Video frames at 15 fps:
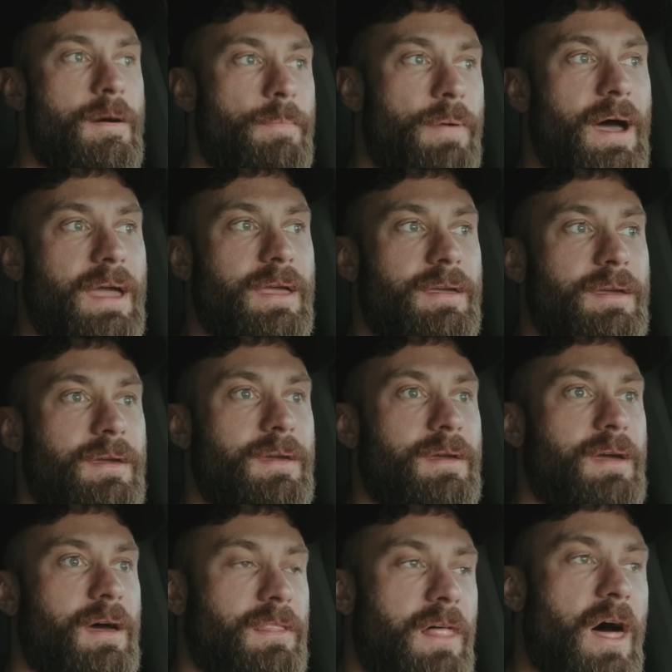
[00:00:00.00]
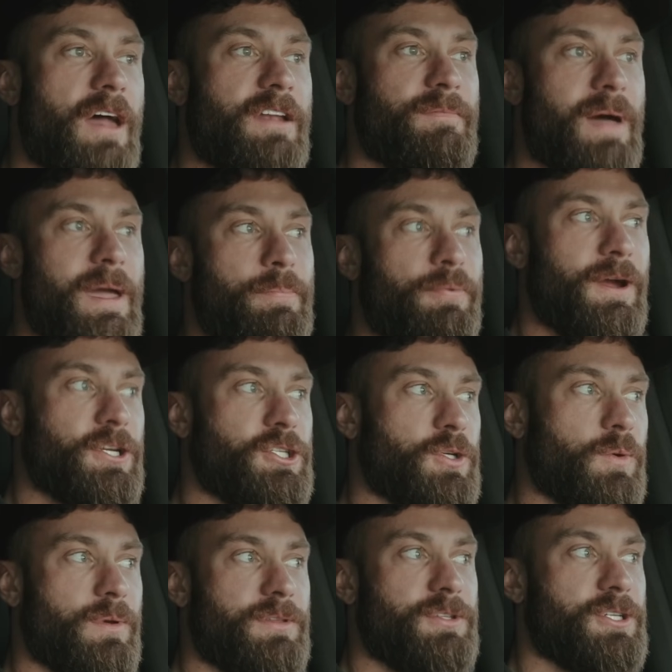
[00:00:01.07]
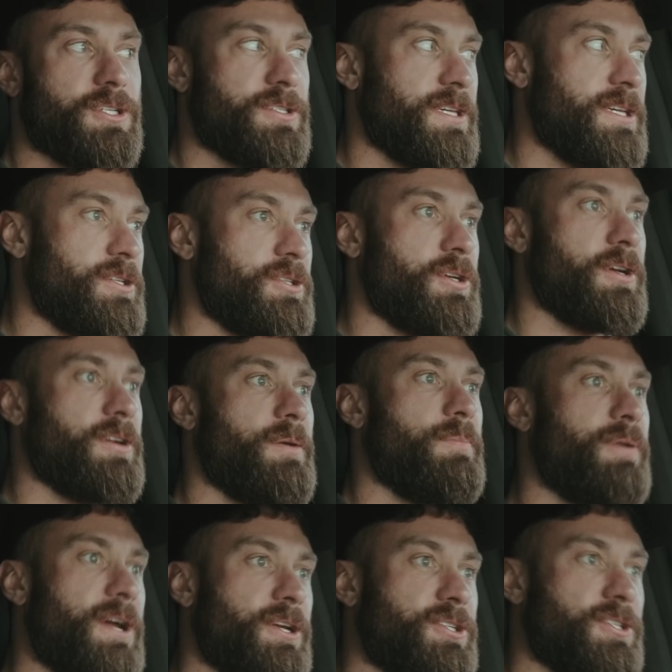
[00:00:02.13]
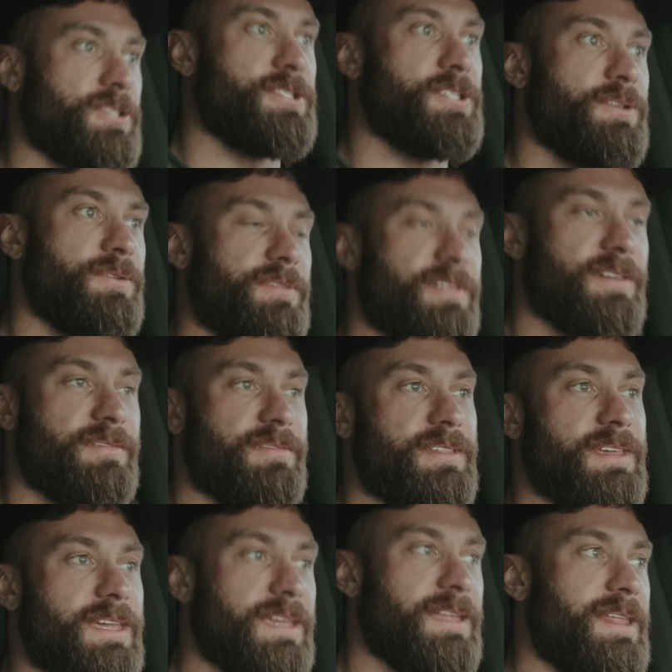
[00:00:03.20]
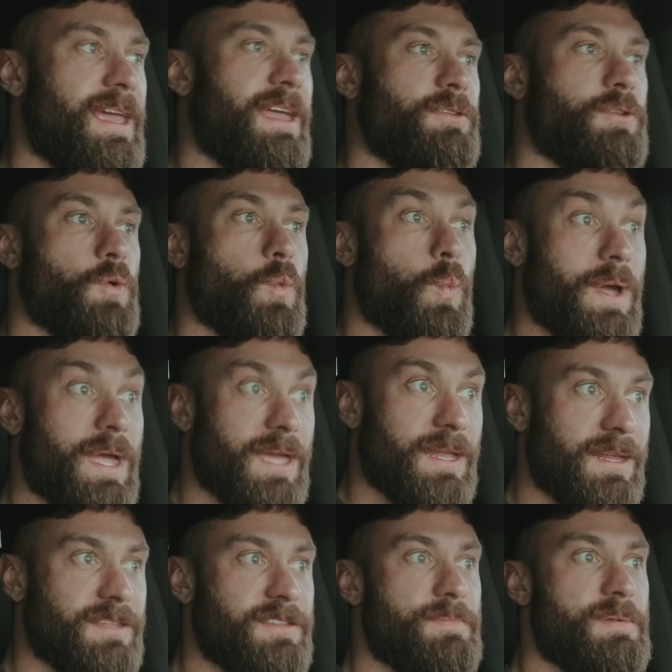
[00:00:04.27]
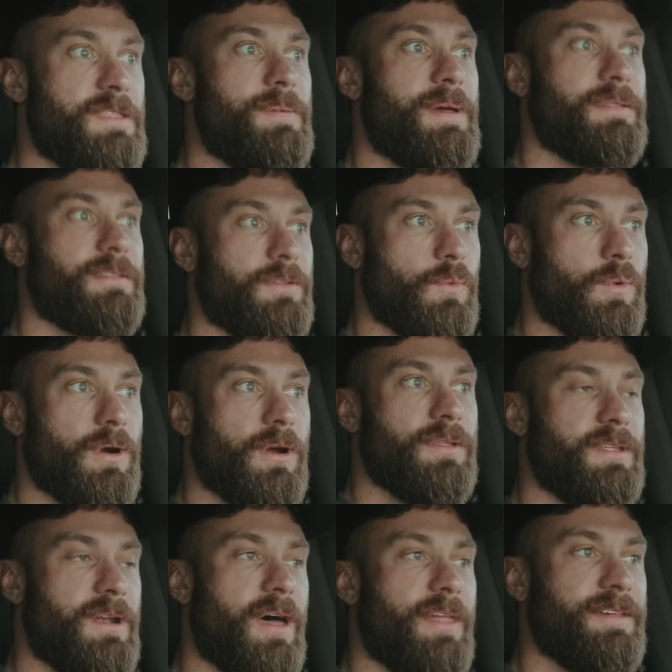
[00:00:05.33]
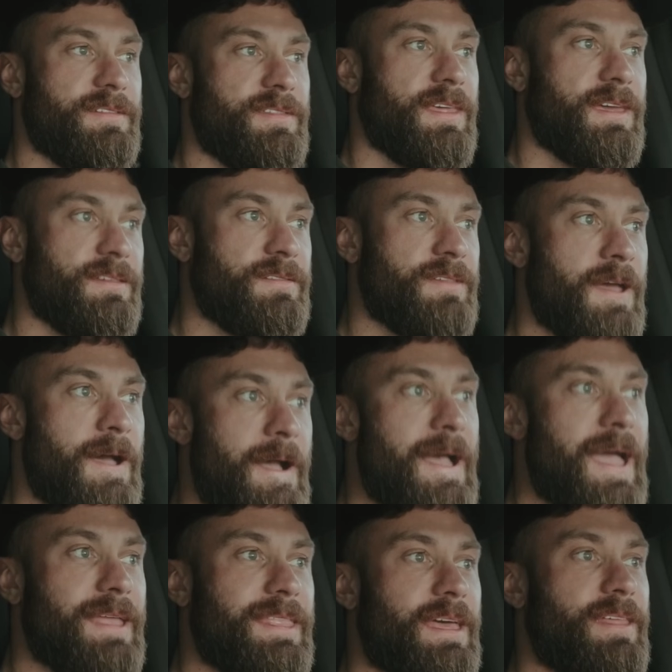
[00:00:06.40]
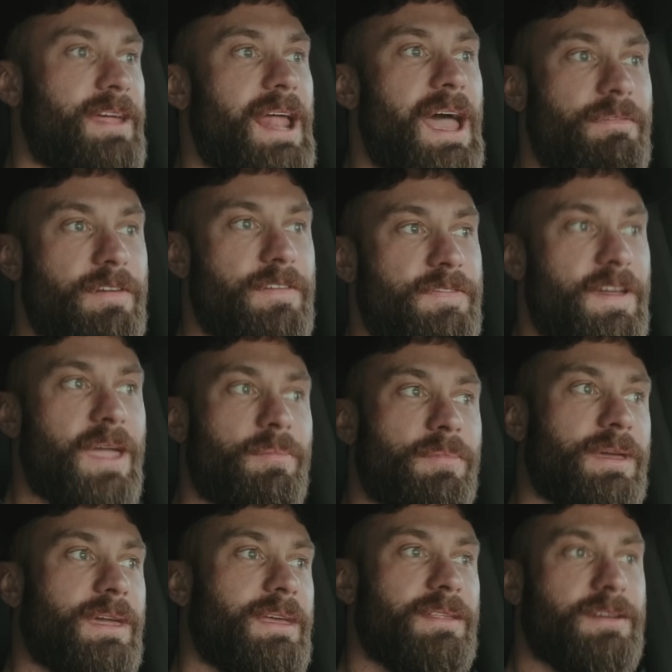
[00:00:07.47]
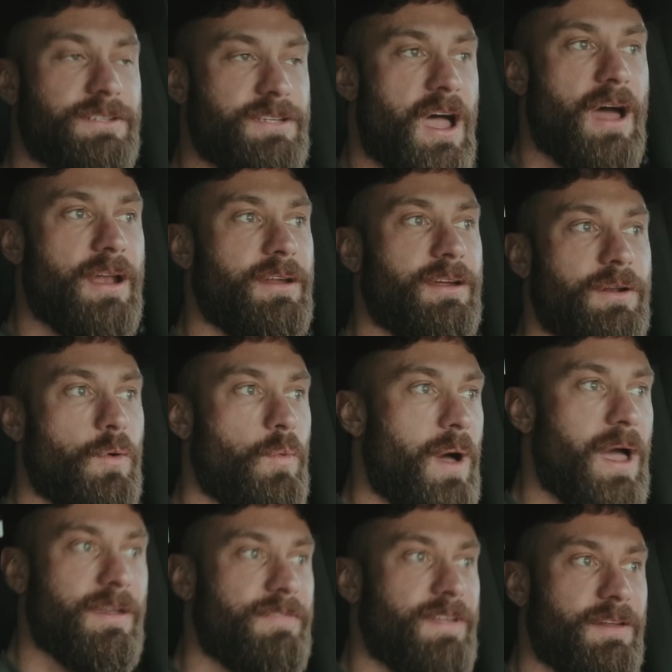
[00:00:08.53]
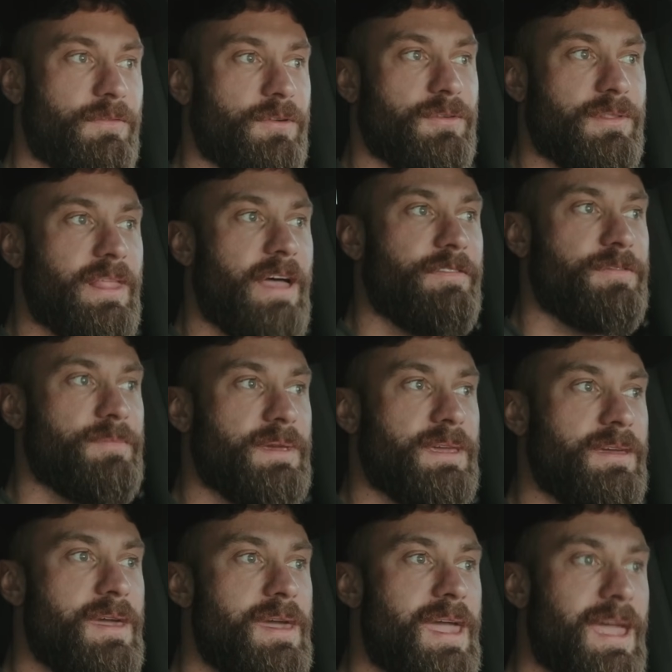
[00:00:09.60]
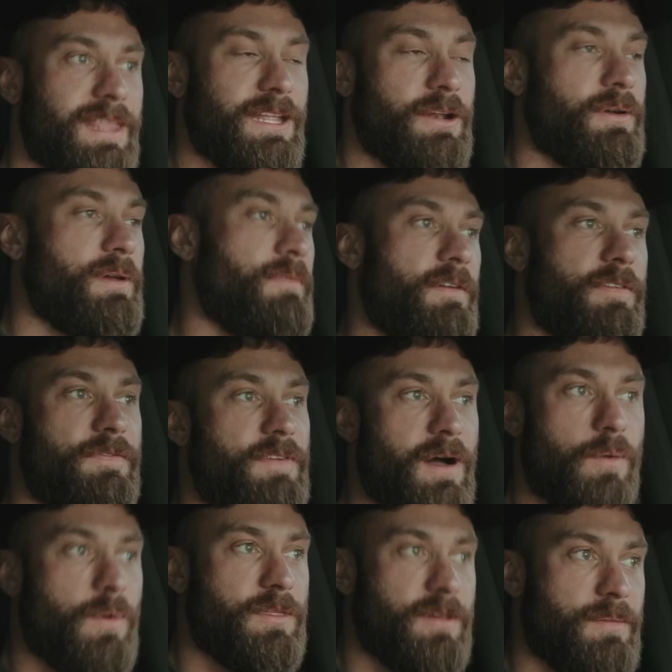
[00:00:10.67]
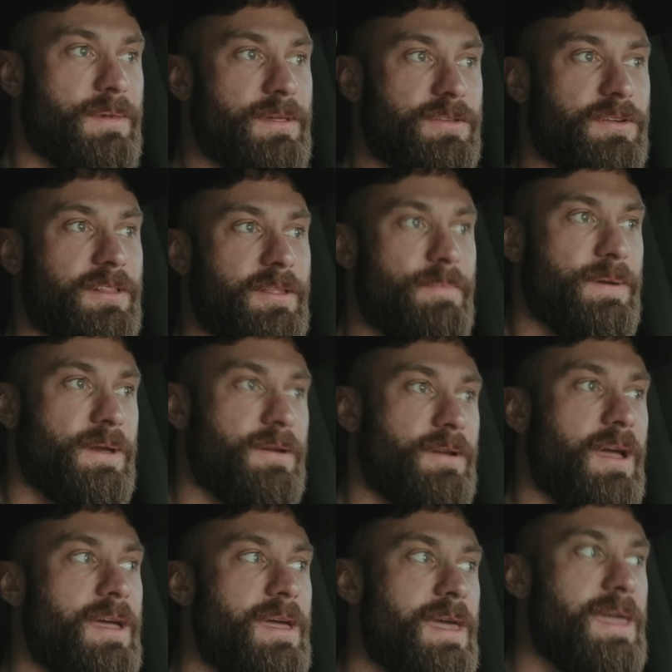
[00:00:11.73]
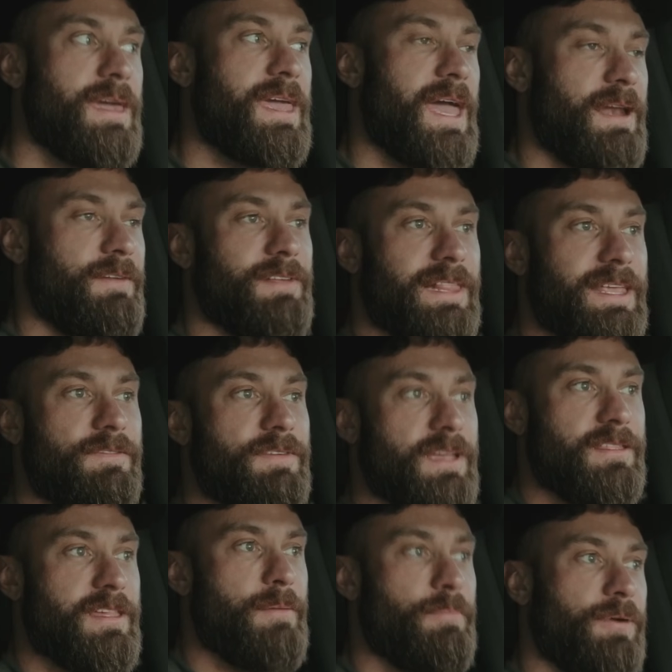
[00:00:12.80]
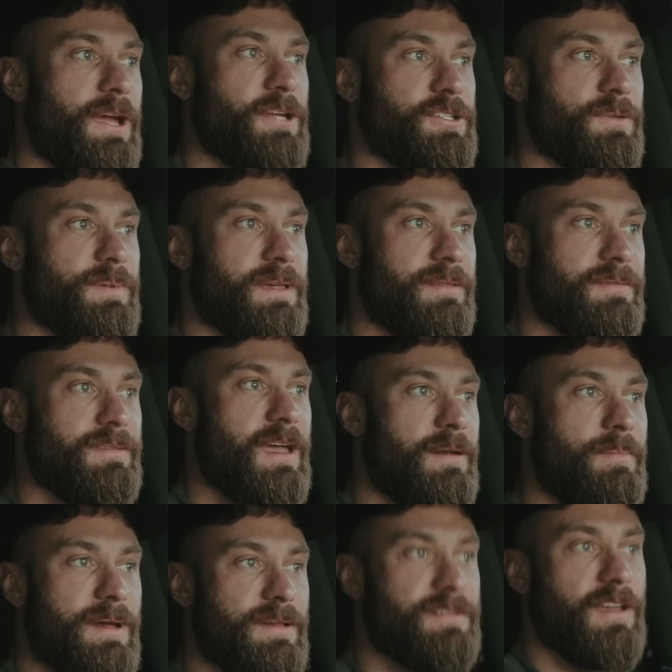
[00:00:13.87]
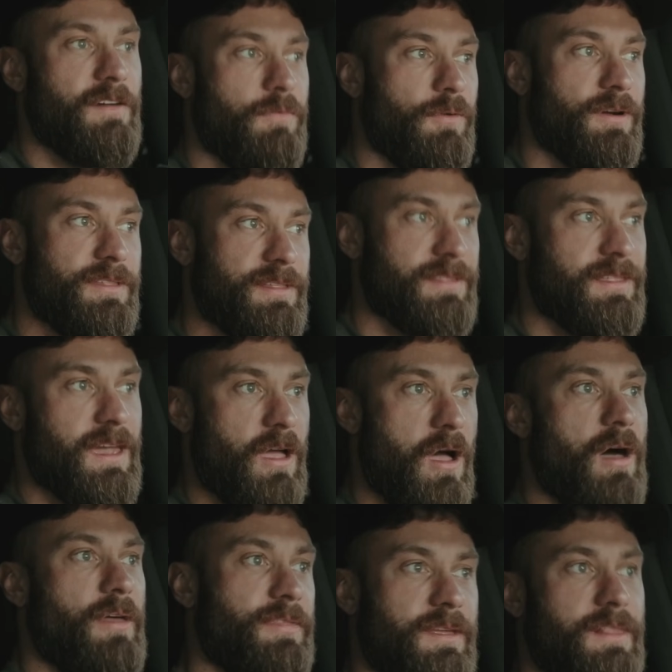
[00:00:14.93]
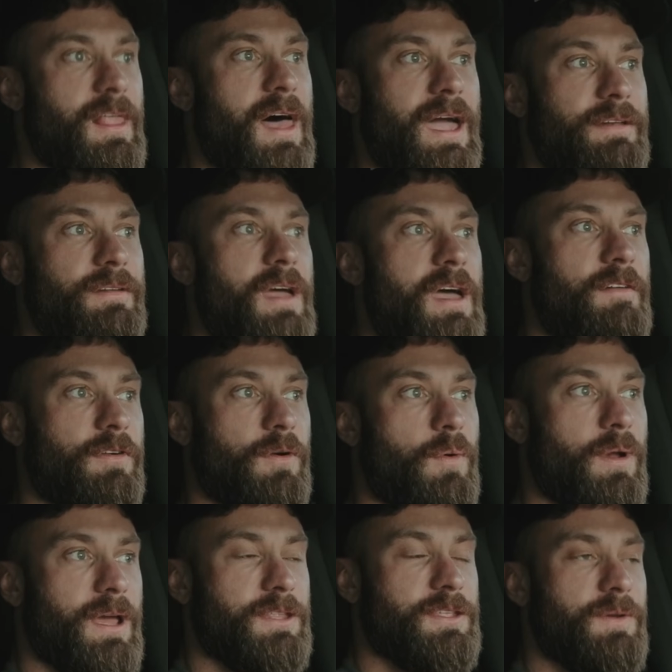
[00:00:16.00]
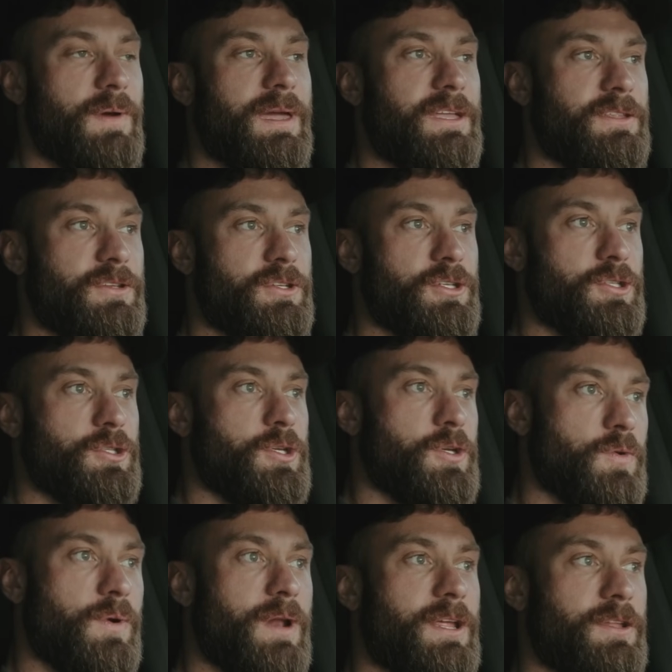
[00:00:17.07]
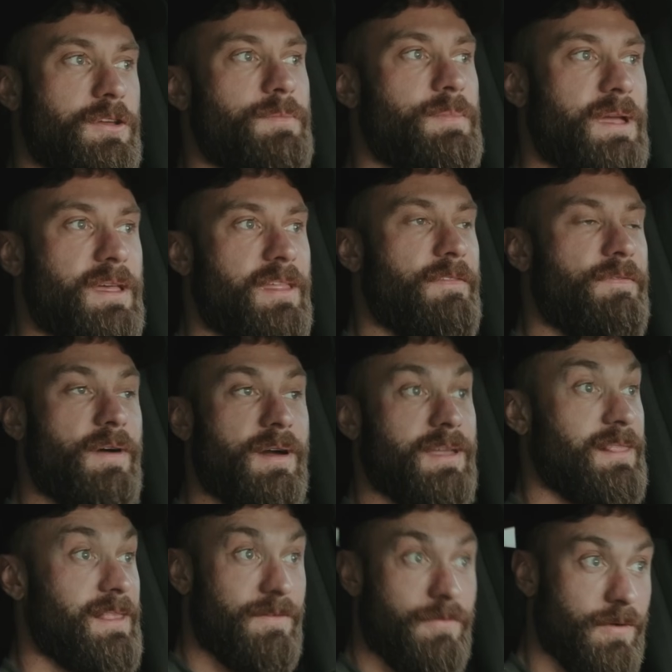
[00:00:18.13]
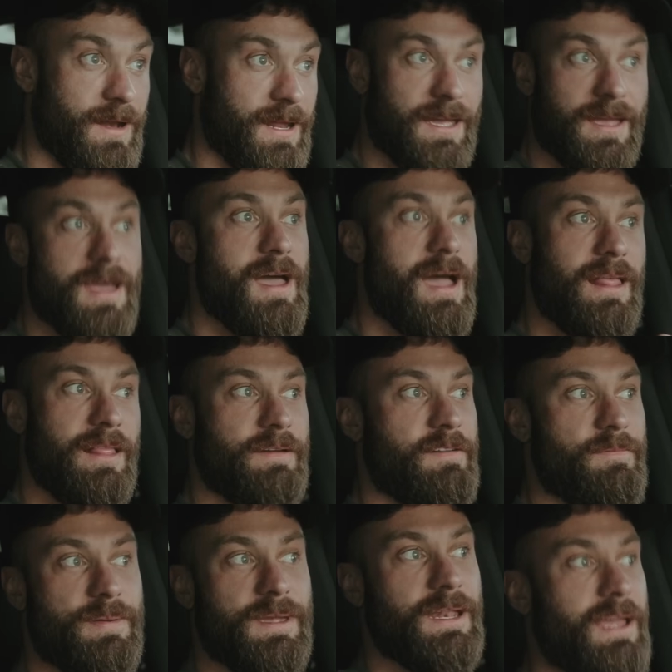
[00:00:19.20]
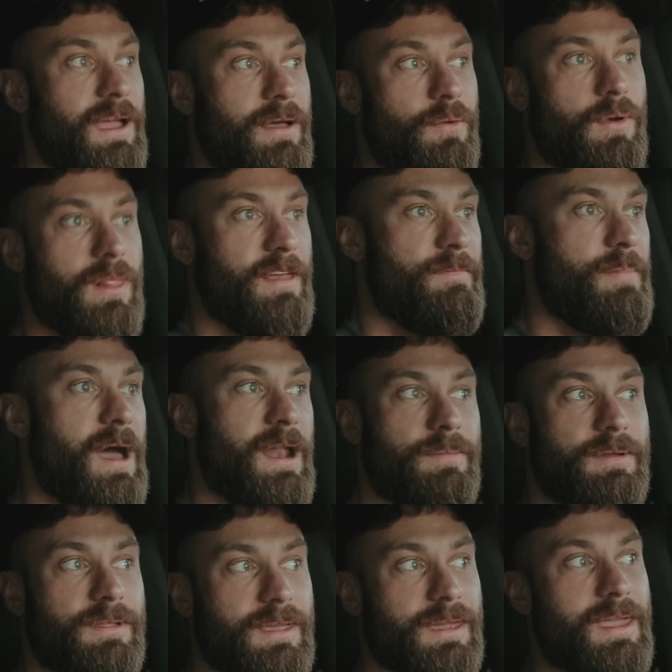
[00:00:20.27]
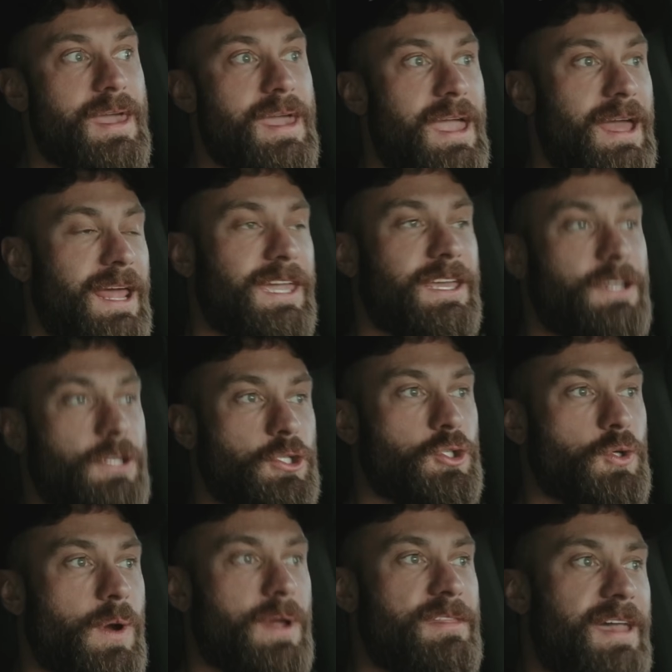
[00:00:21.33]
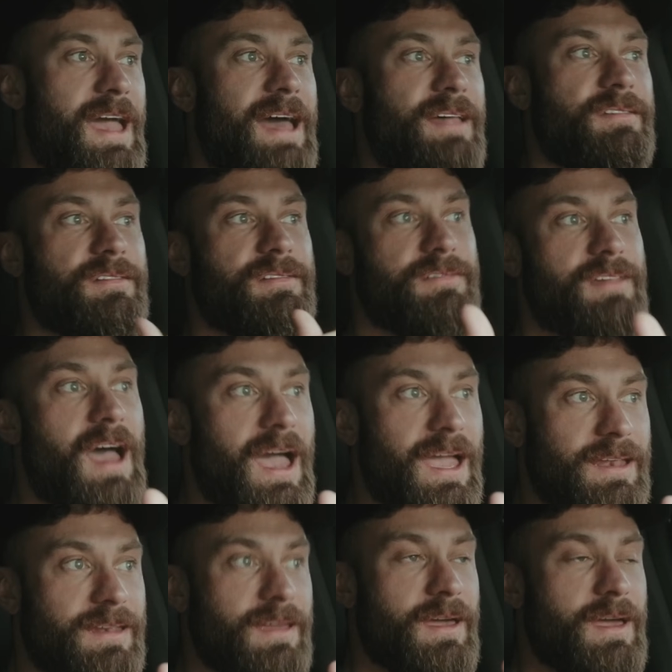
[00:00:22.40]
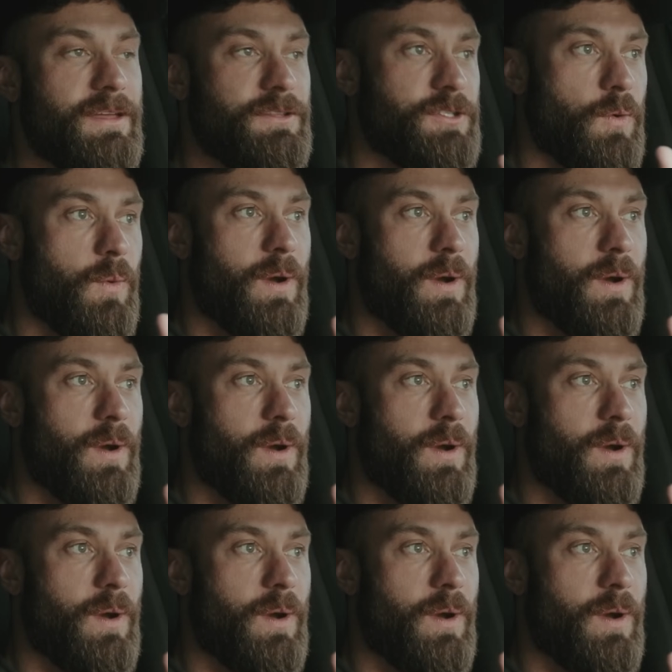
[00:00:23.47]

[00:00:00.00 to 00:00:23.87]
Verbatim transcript: But a lot of my pressure was just internal pressure to succeed and to win and to be the best in the world and all these things. And now that I have a family and a daughter and a wife and everyone who loves me and they don't give a fuck whether I'm Mister Olympia or not, it kind of alleviates that pressure because none of my self-worth is like on the line for what I do. I get to just do what I do because I fucking love winning, I love competing, I will love bodybuilding, and I can enjoy that as a side to